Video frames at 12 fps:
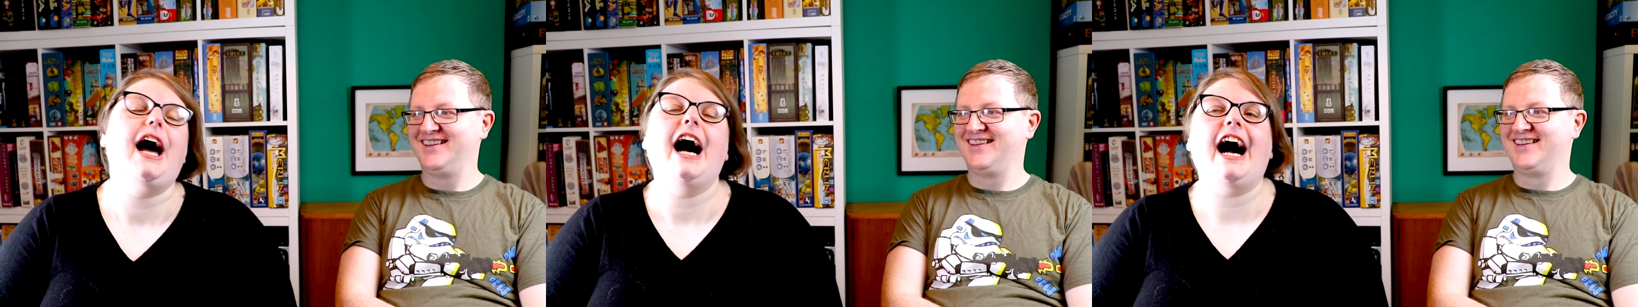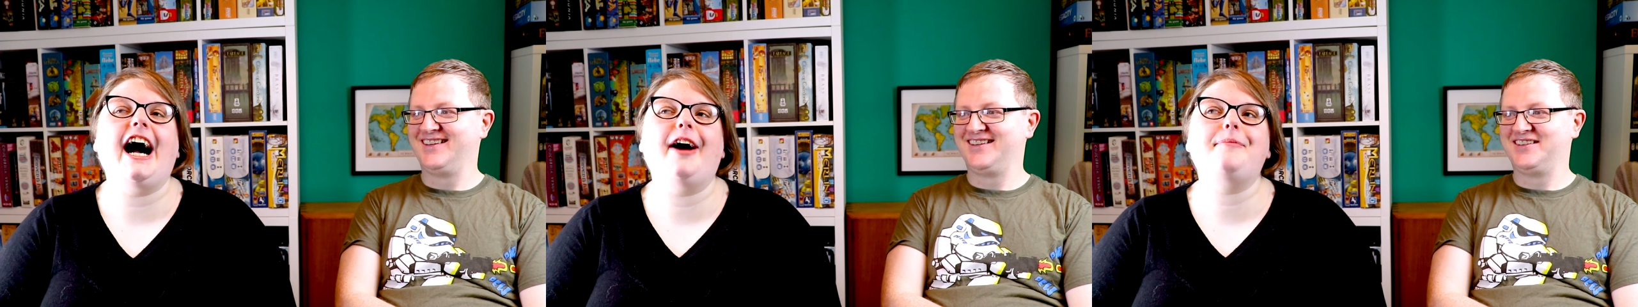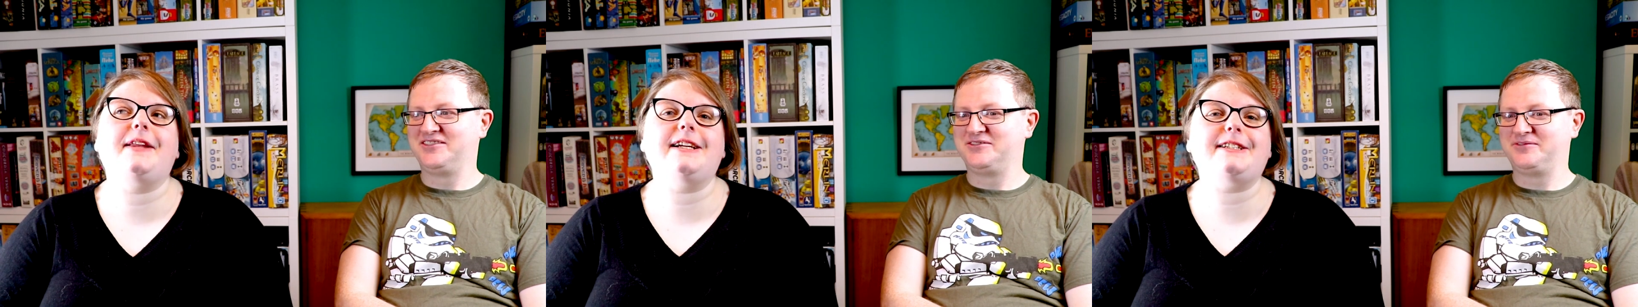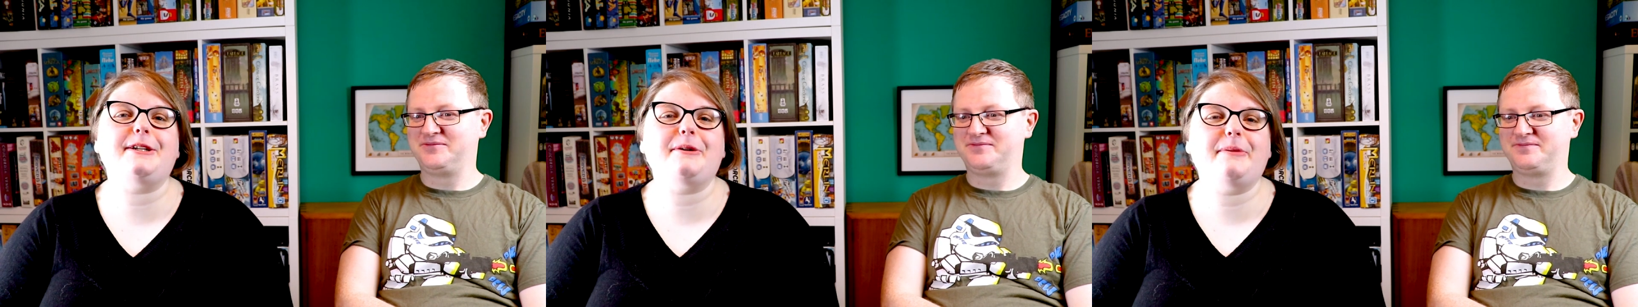Speaker 1: Um,
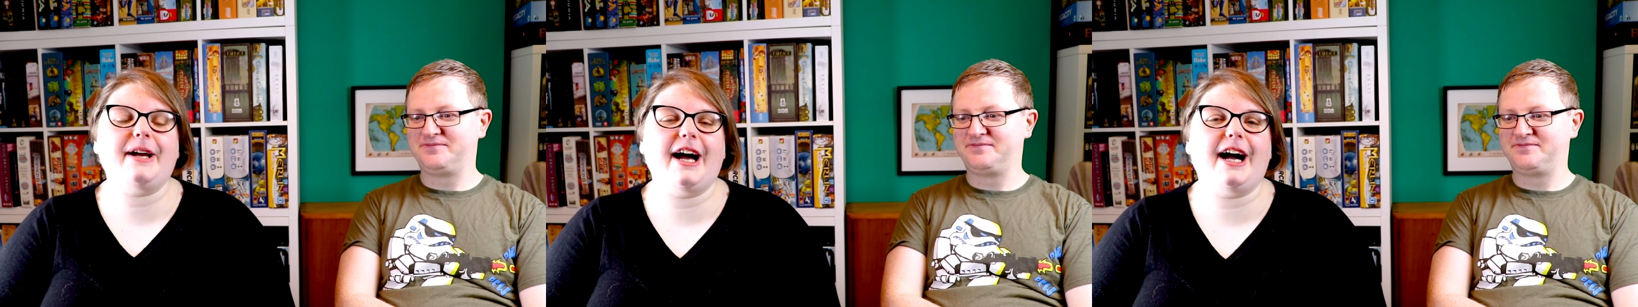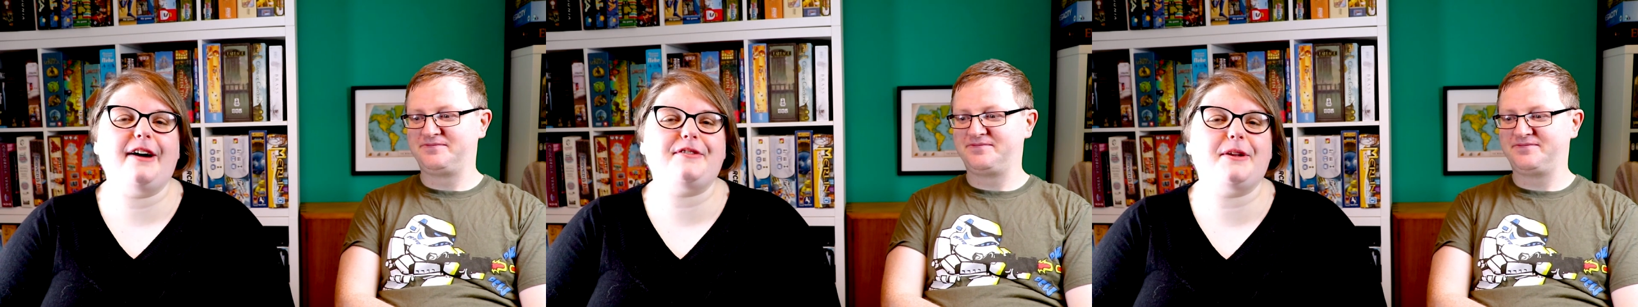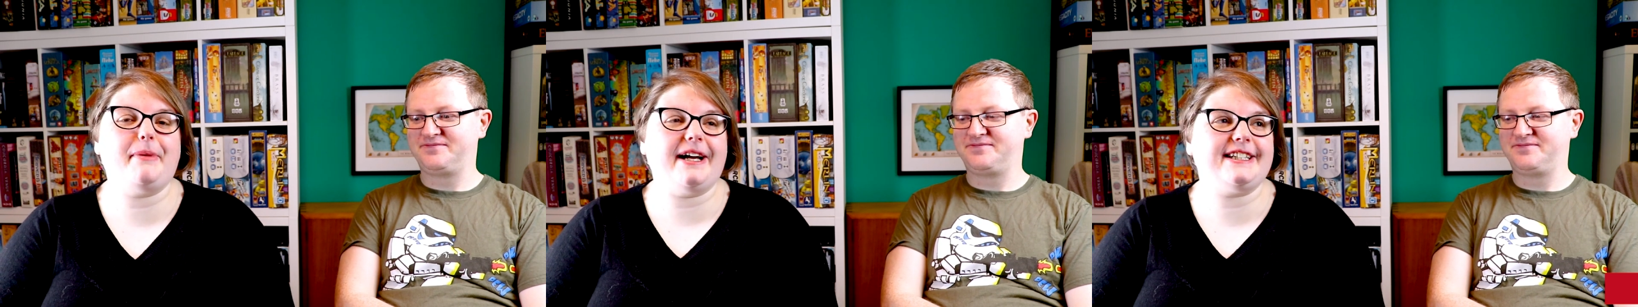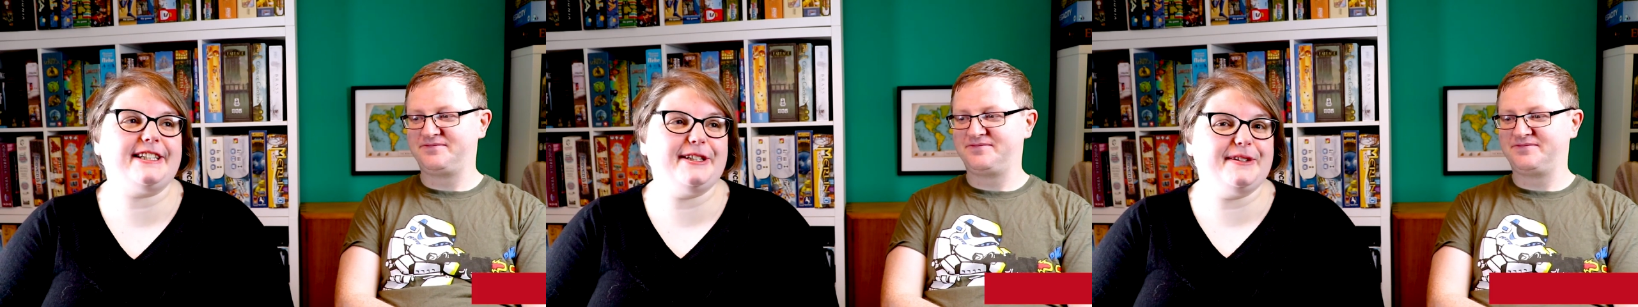this year we have the
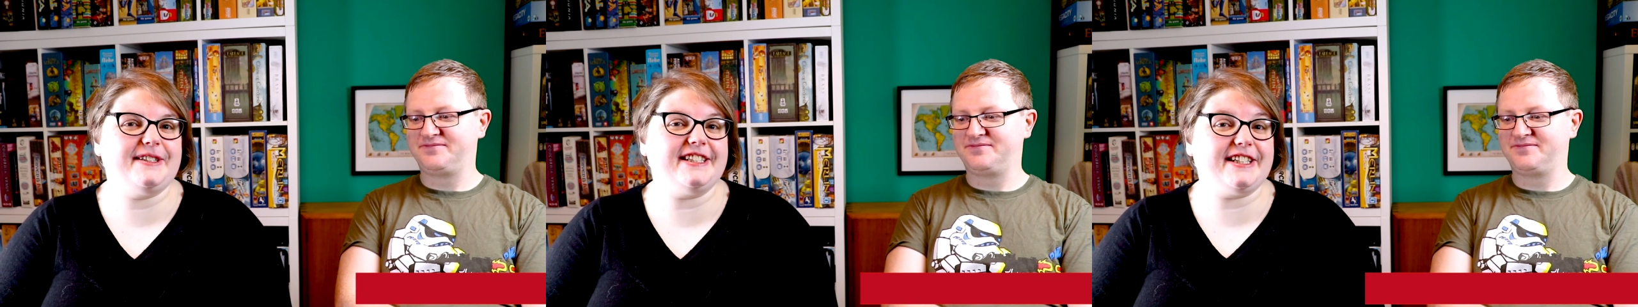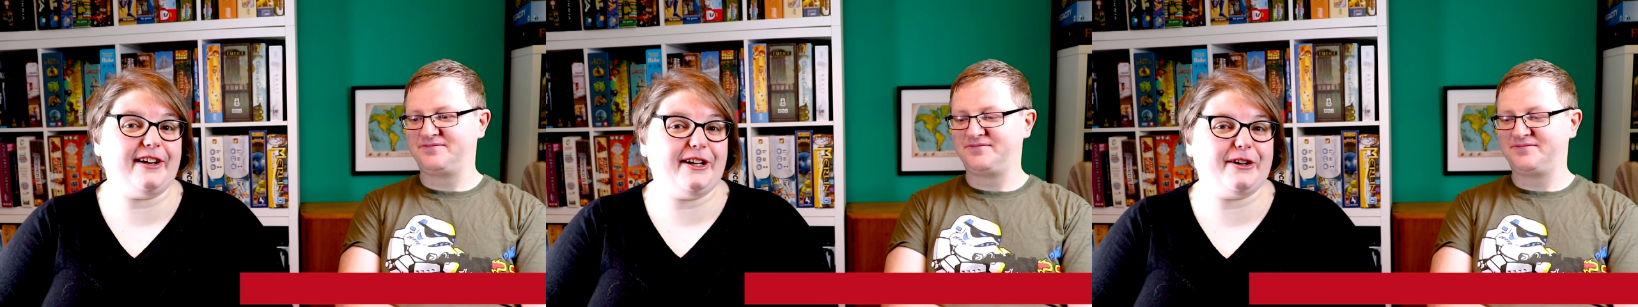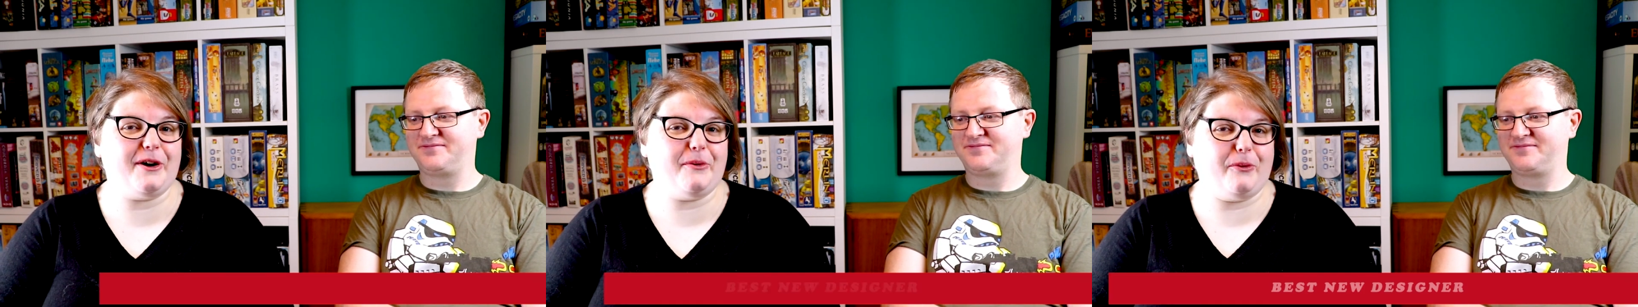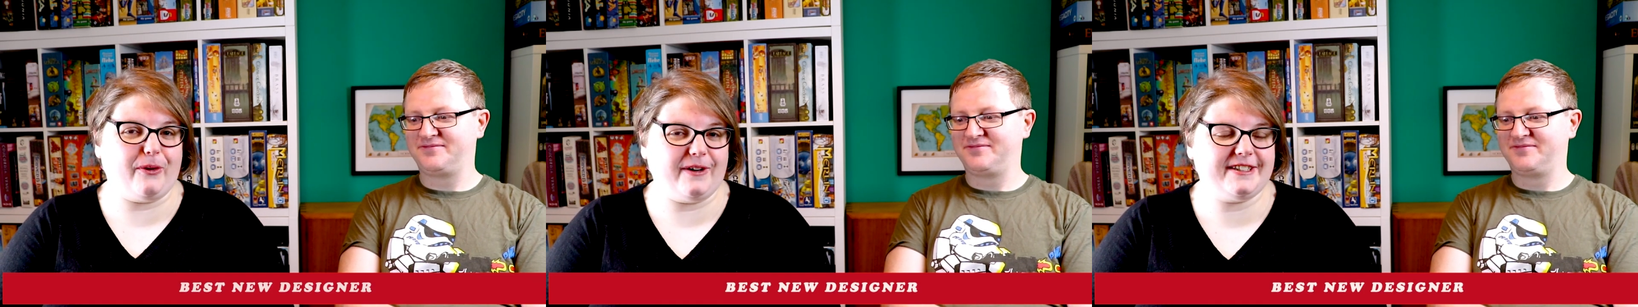Best New Designer
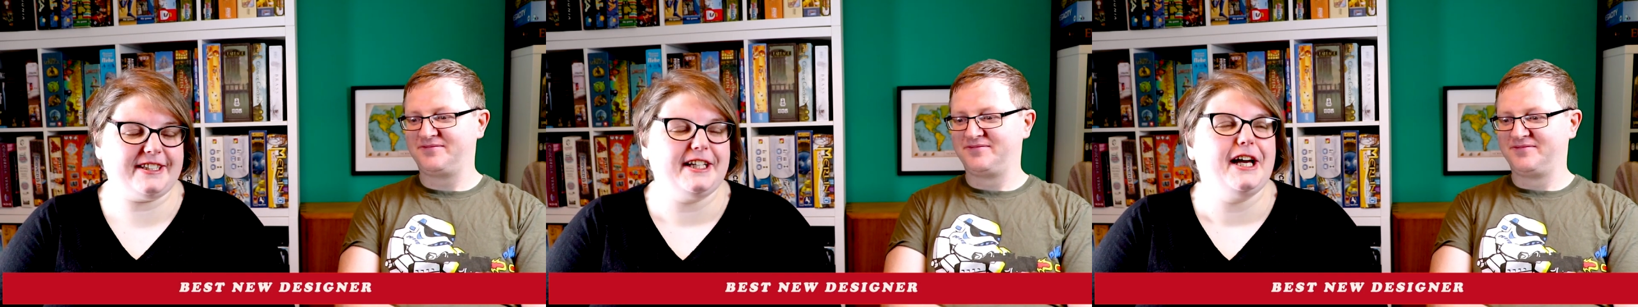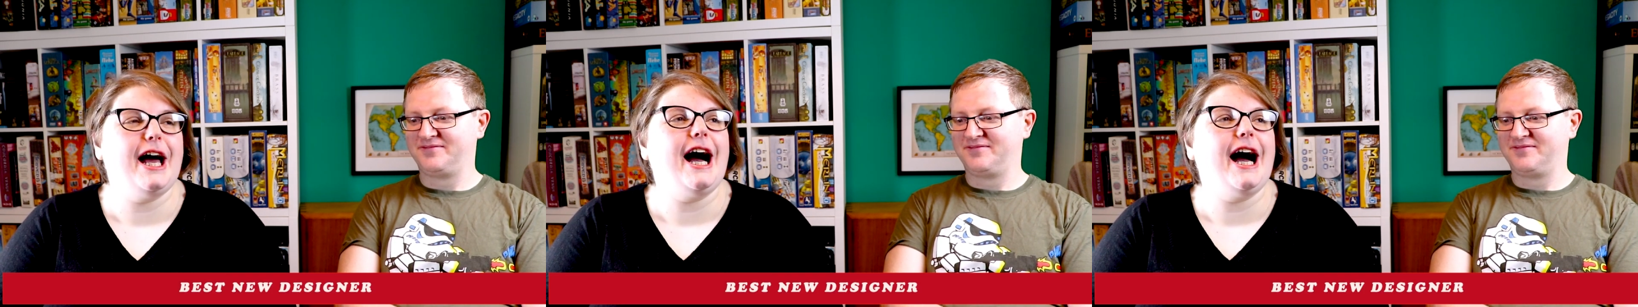Award.